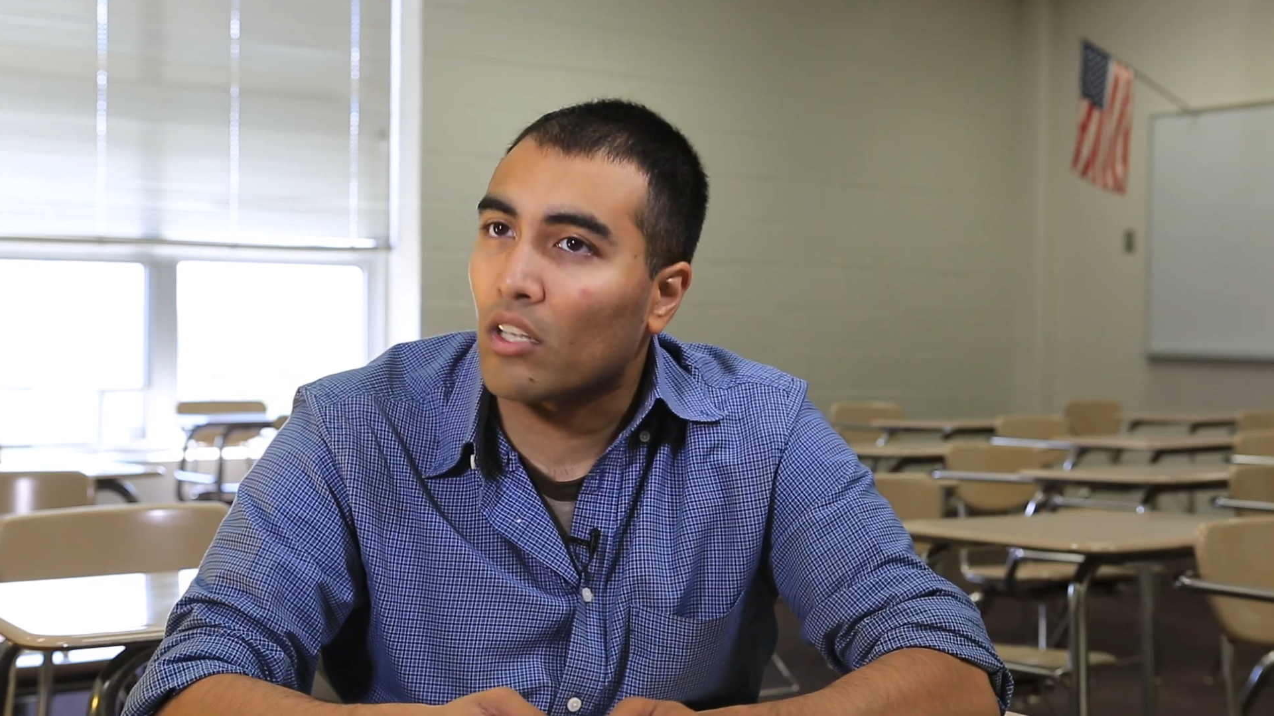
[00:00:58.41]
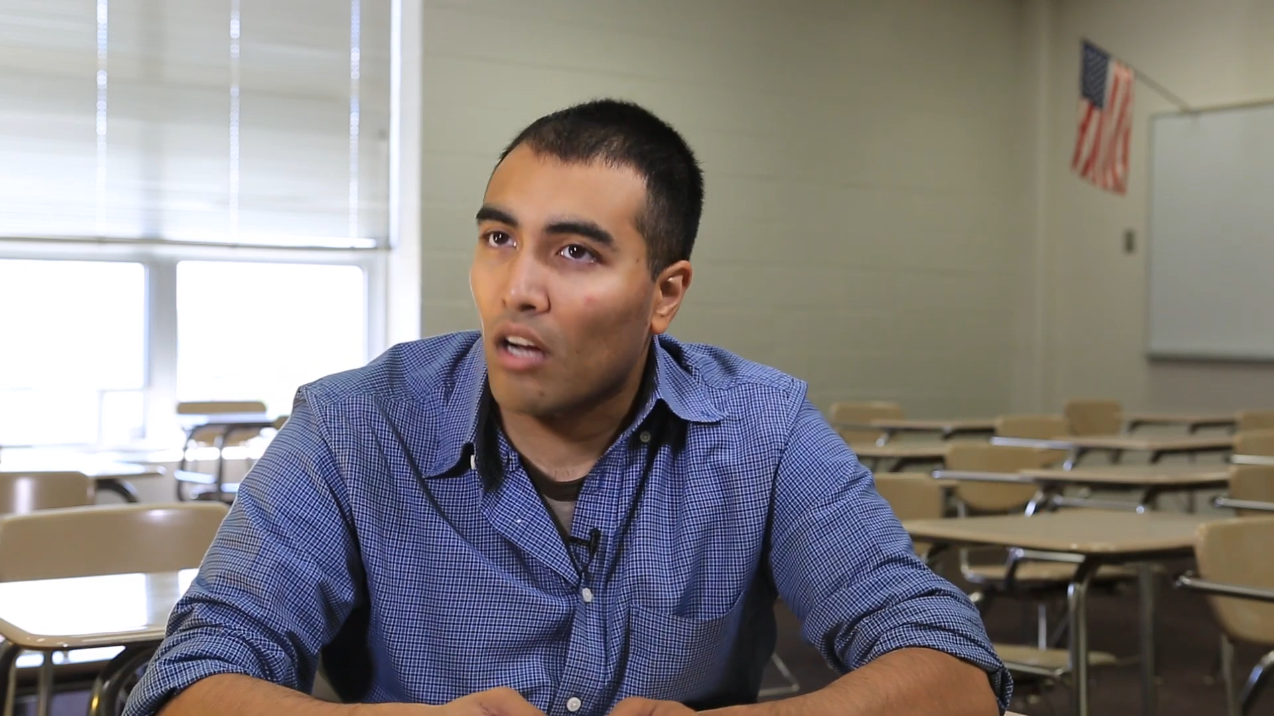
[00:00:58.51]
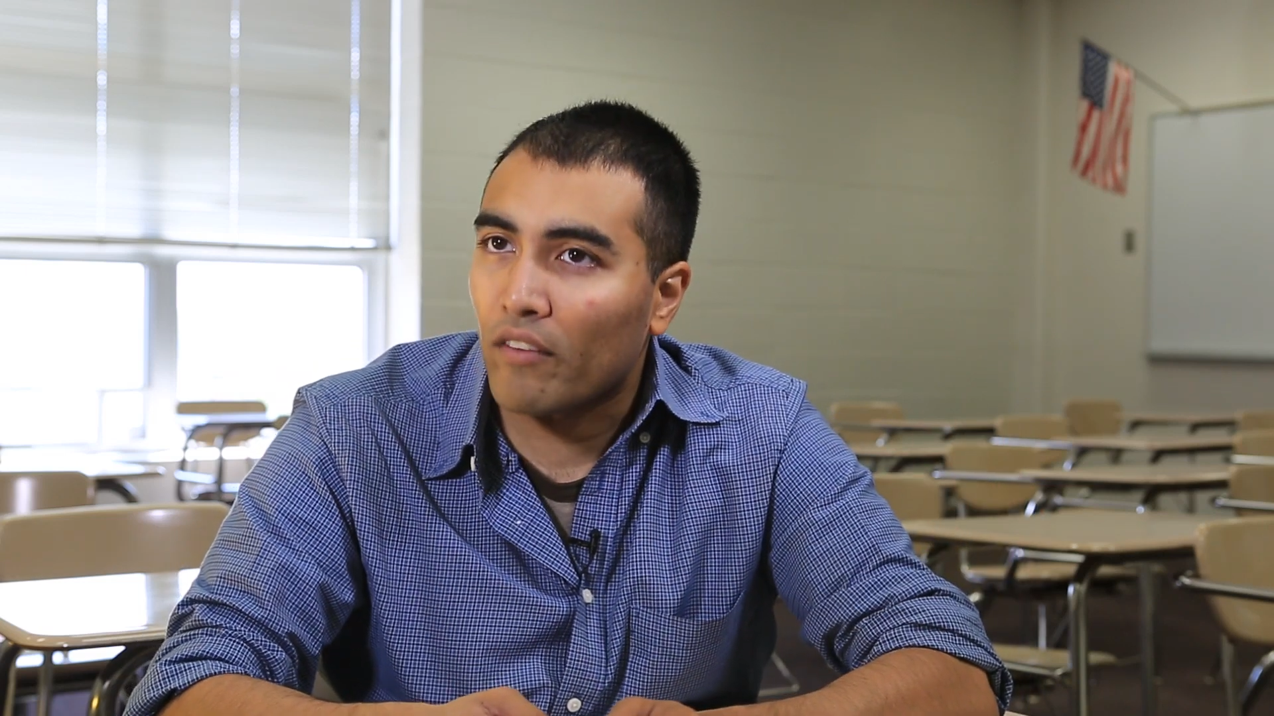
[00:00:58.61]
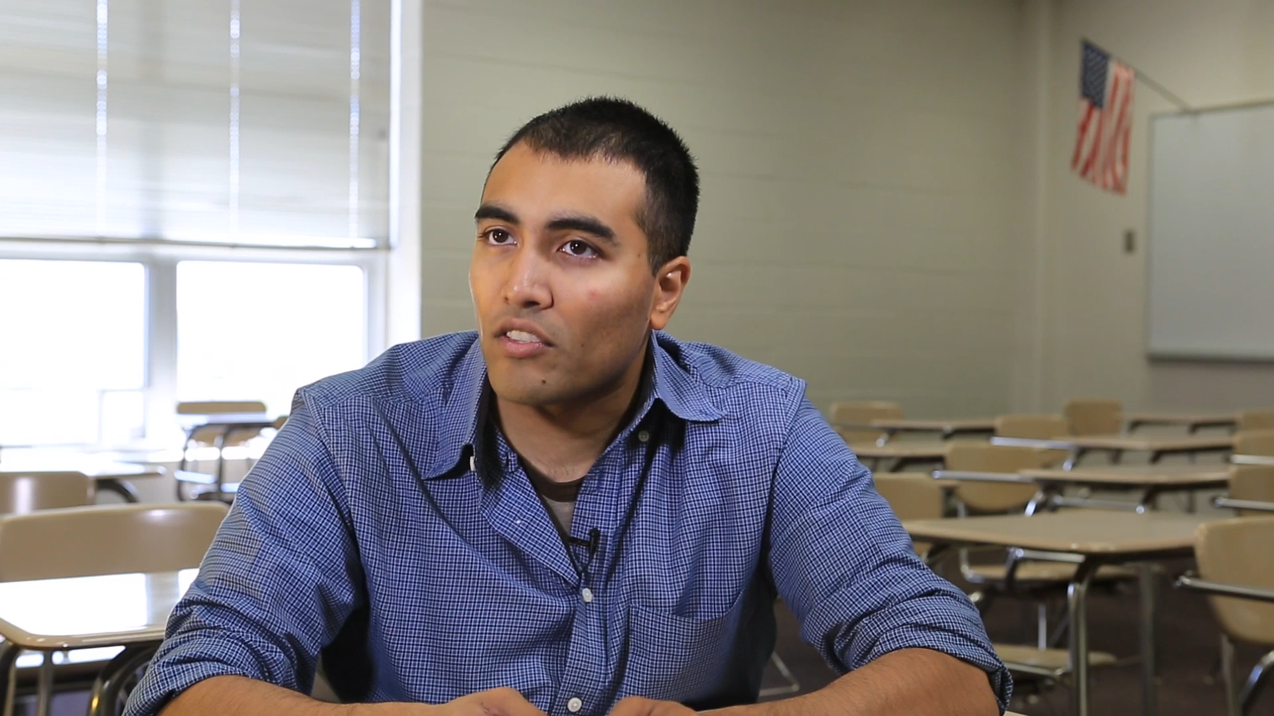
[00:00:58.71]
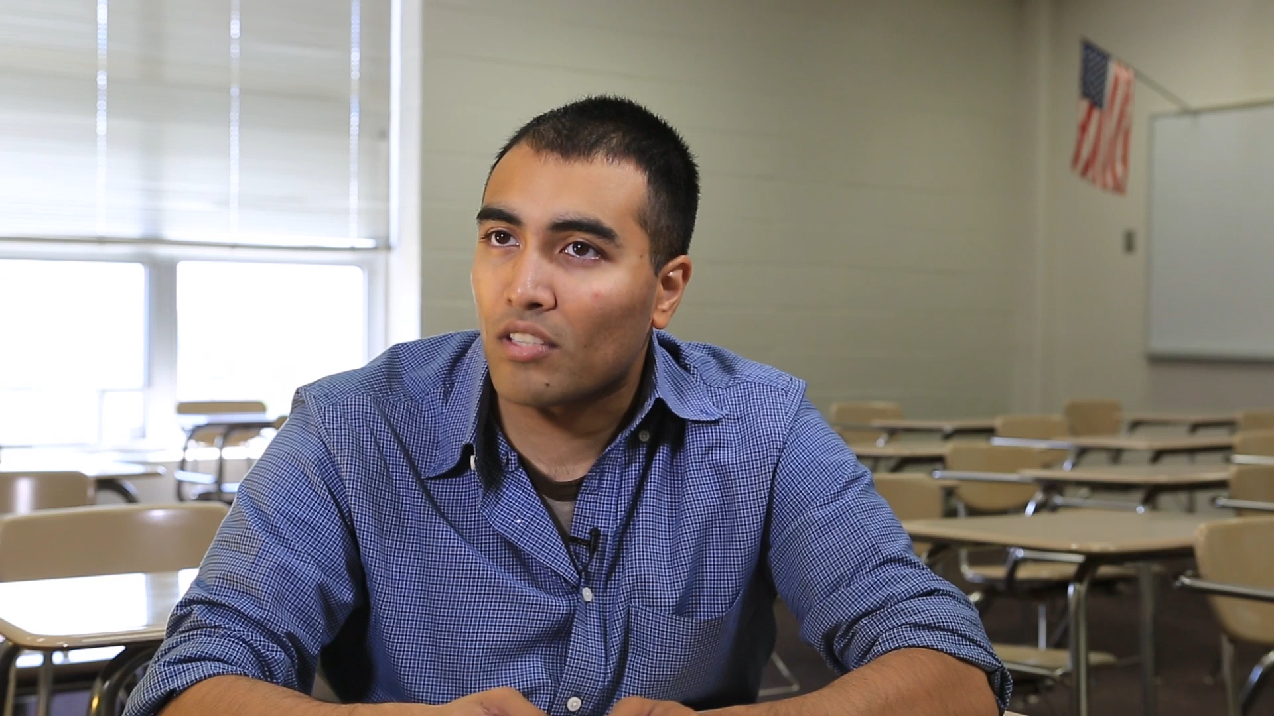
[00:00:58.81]
can
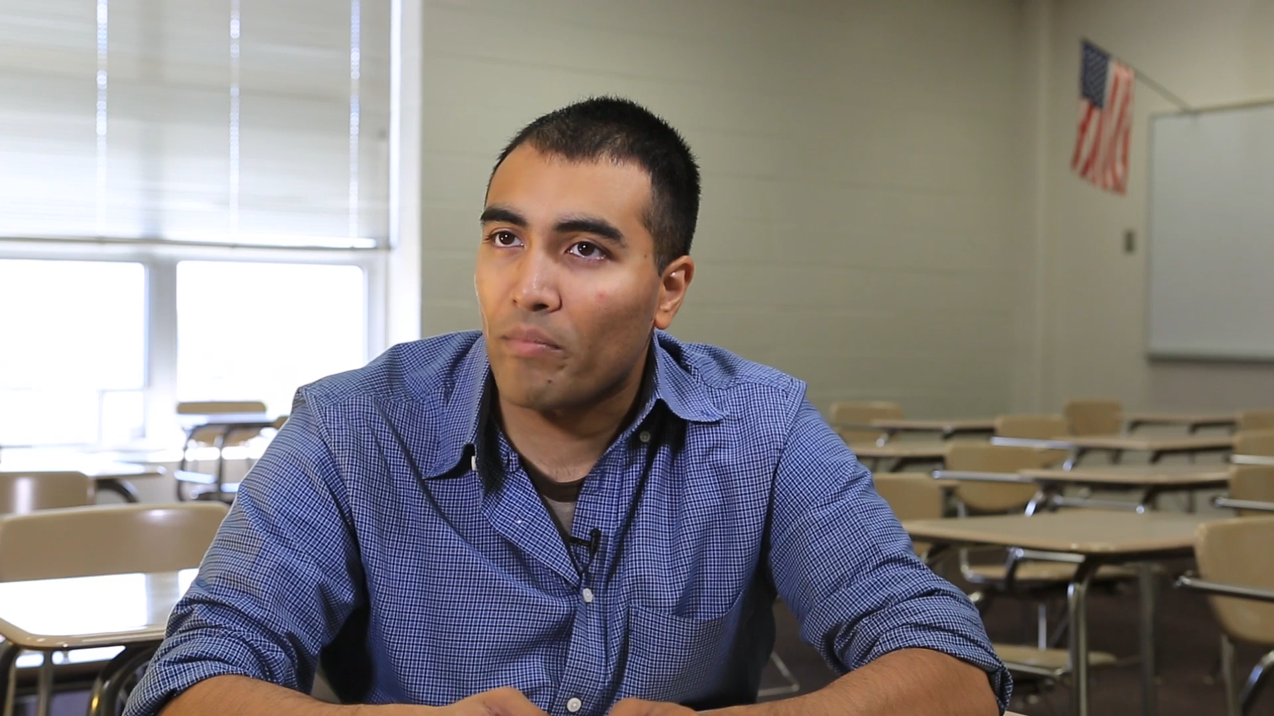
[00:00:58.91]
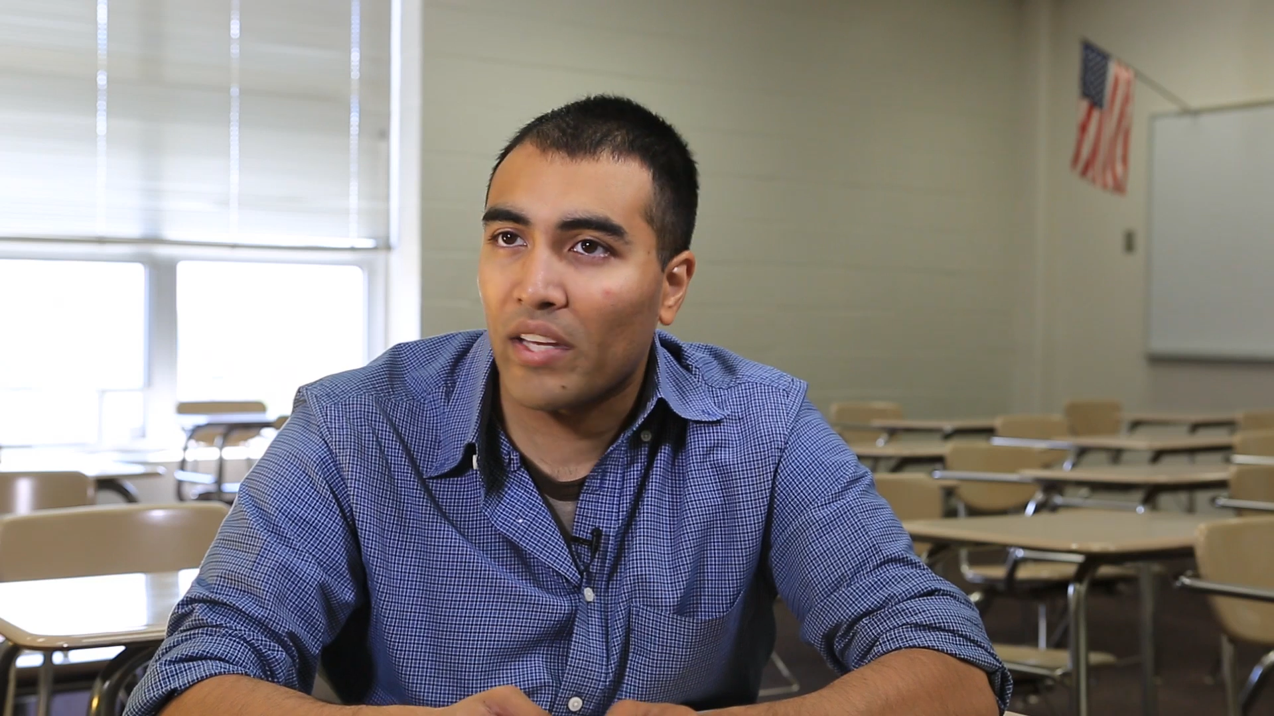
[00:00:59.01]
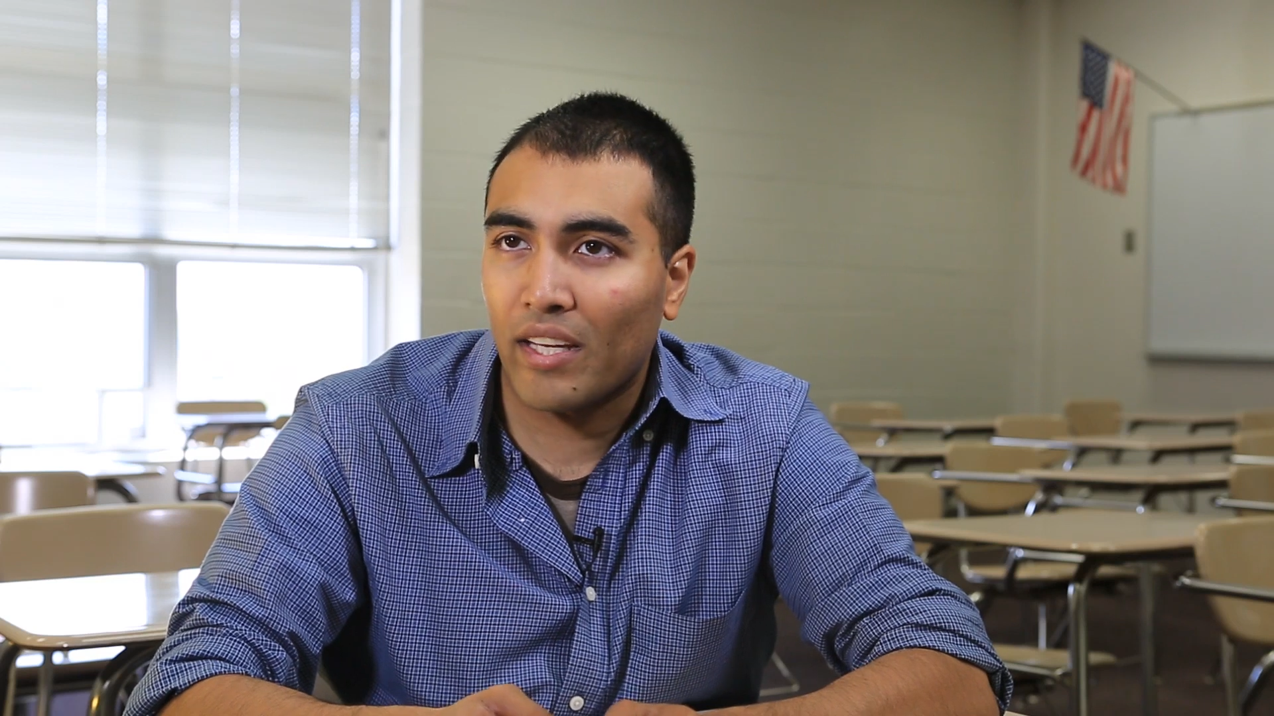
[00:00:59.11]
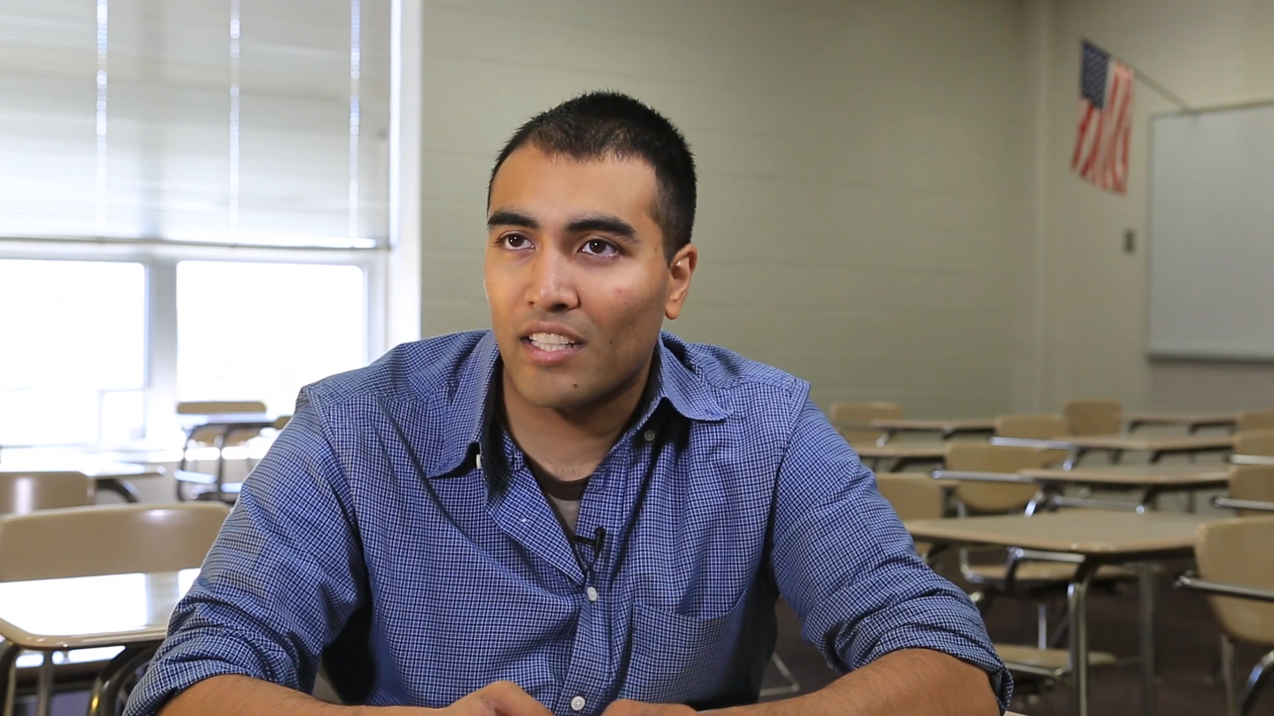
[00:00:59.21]
offer something